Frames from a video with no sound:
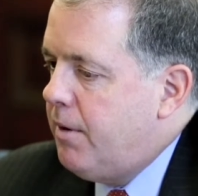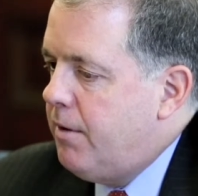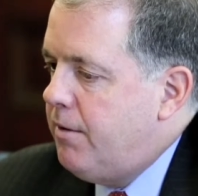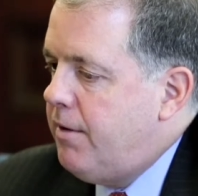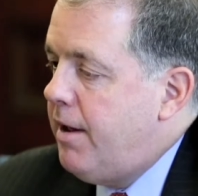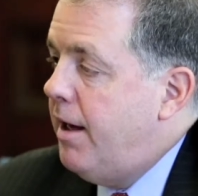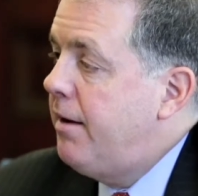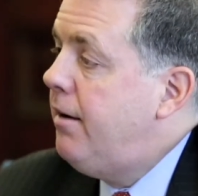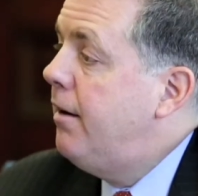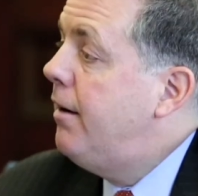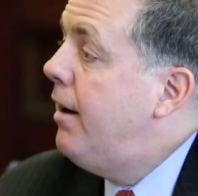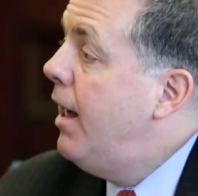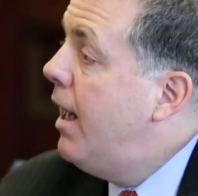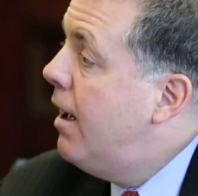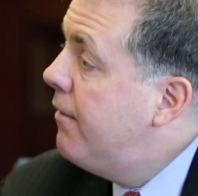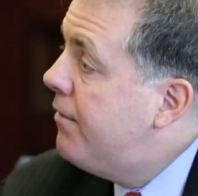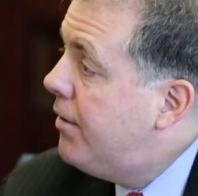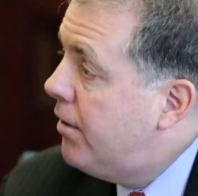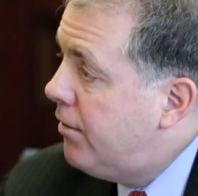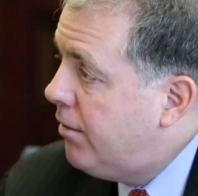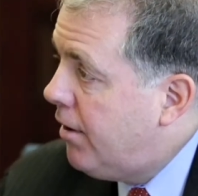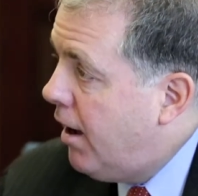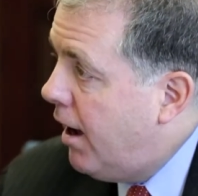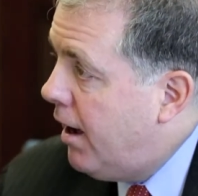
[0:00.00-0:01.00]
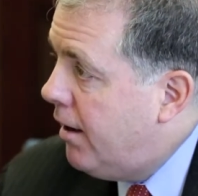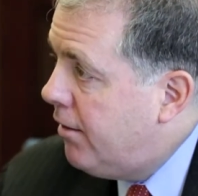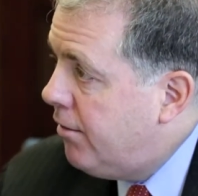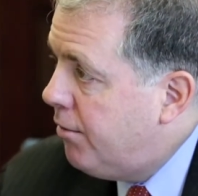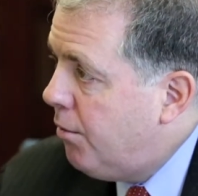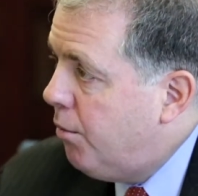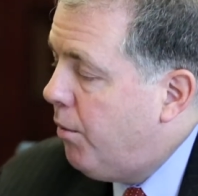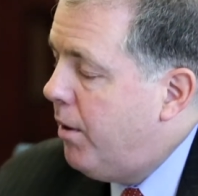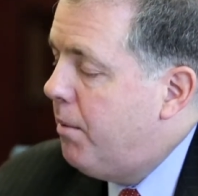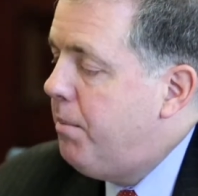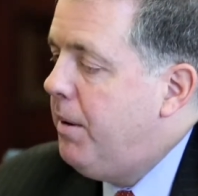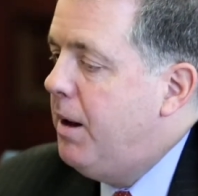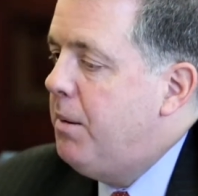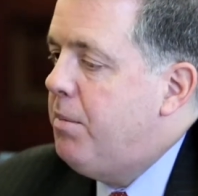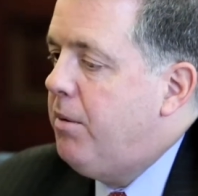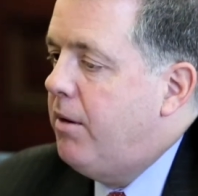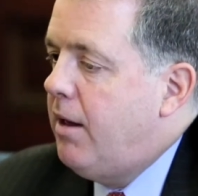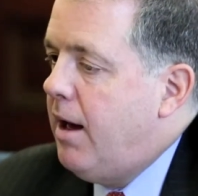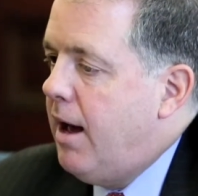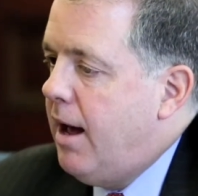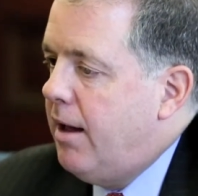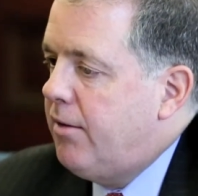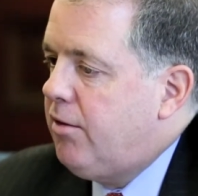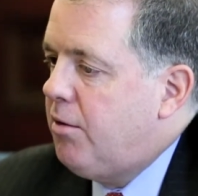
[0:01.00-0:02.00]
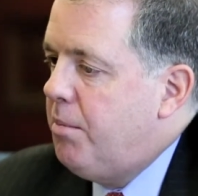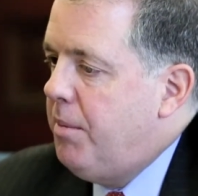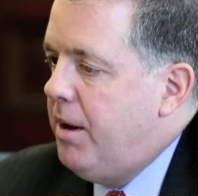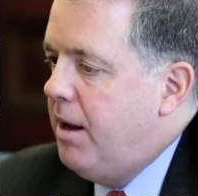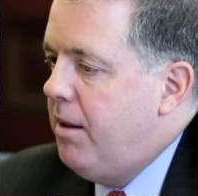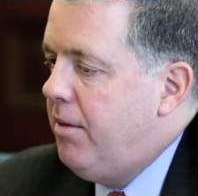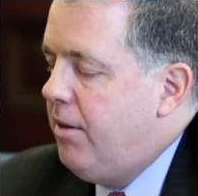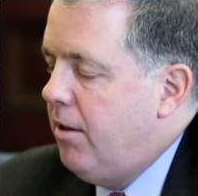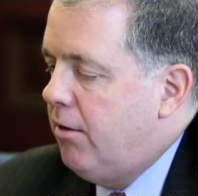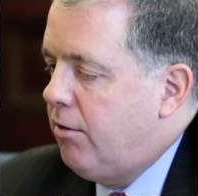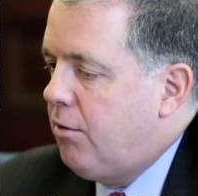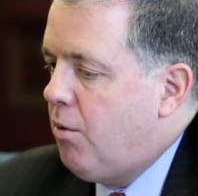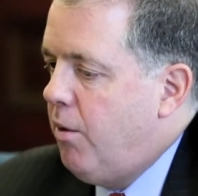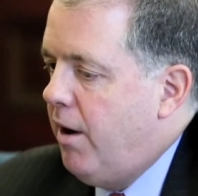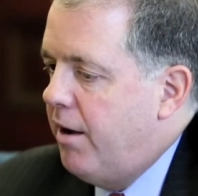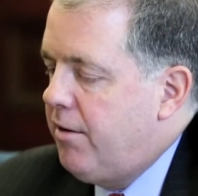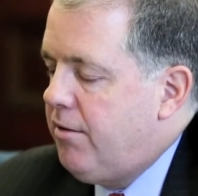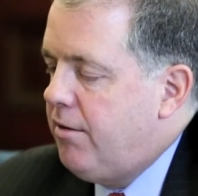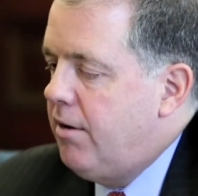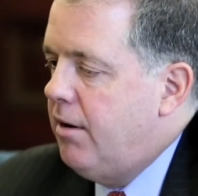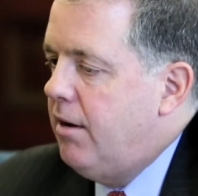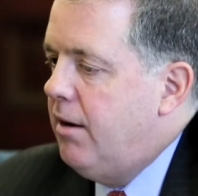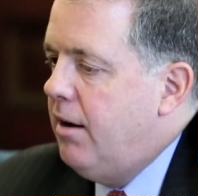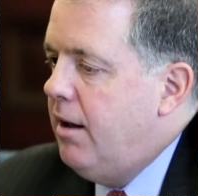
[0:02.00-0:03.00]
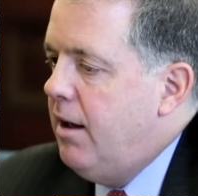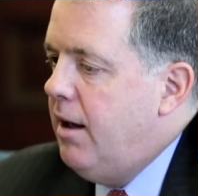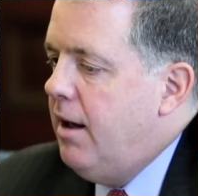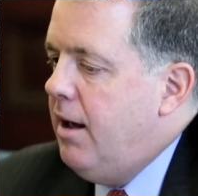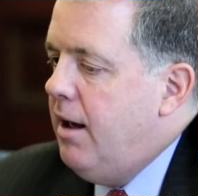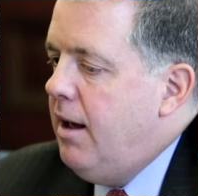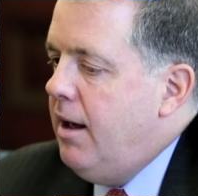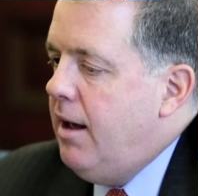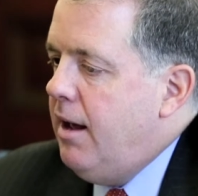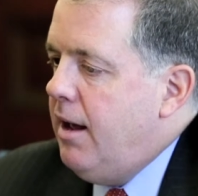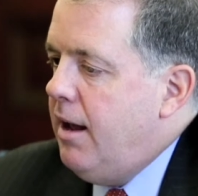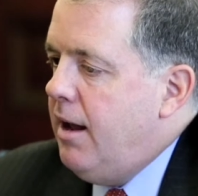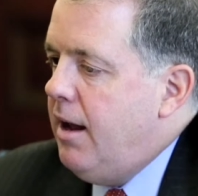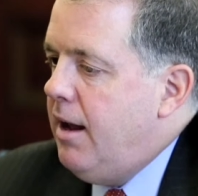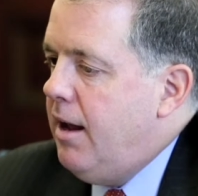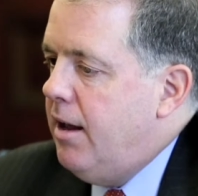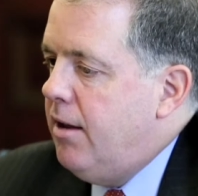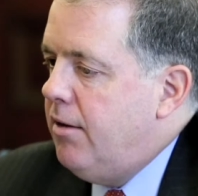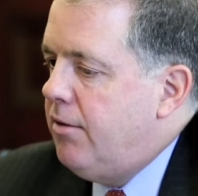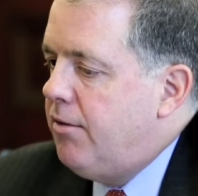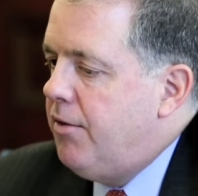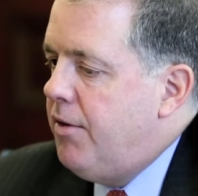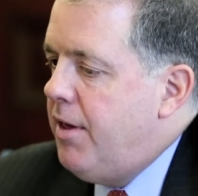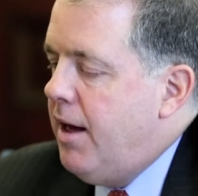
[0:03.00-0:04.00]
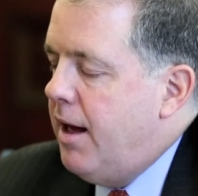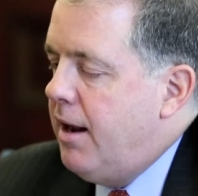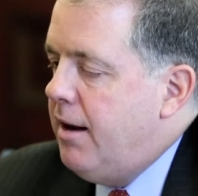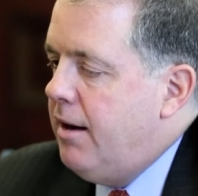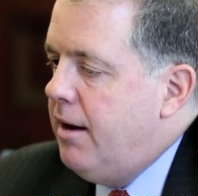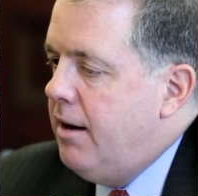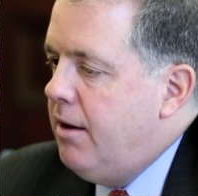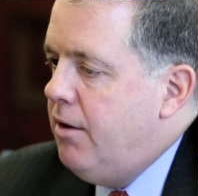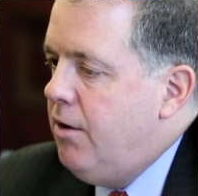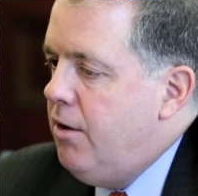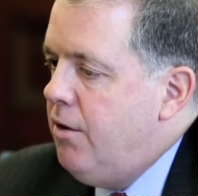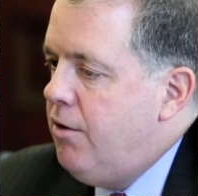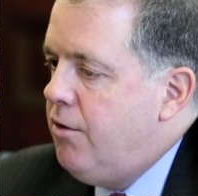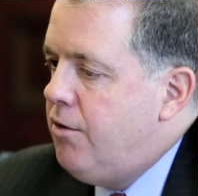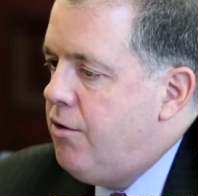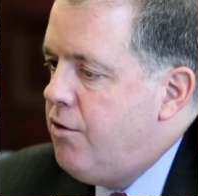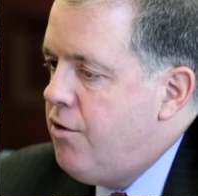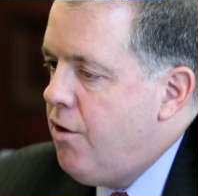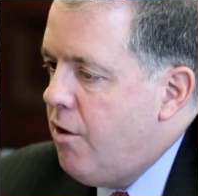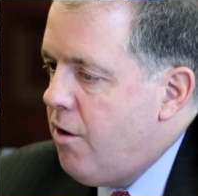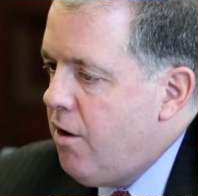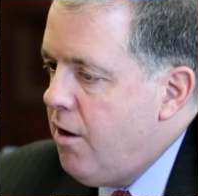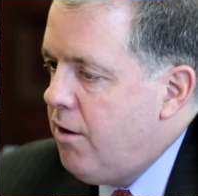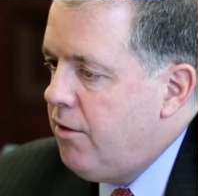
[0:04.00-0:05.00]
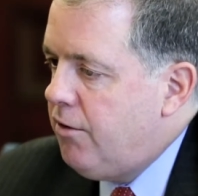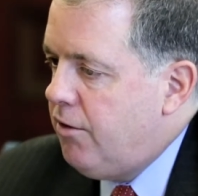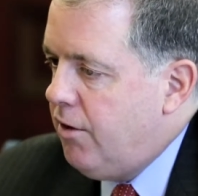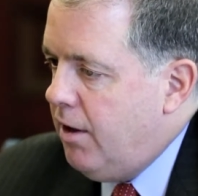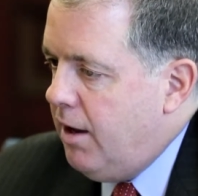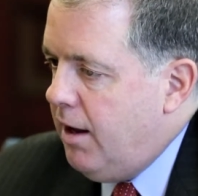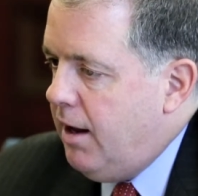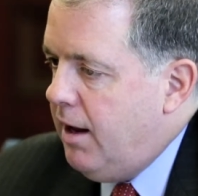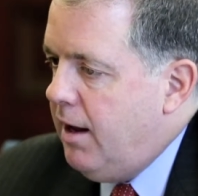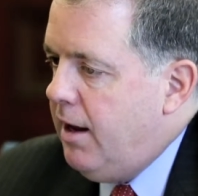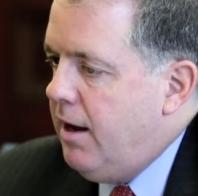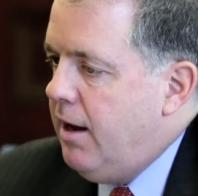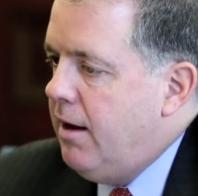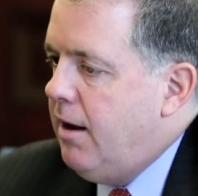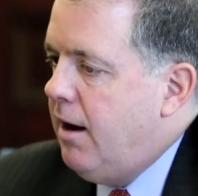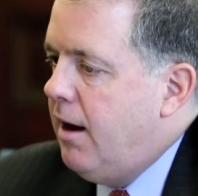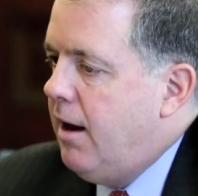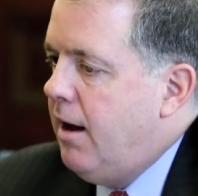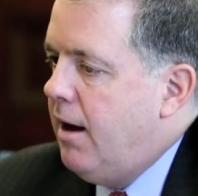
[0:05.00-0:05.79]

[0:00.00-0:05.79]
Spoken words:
tended to emphasize when people ask me this question is that New Jersey,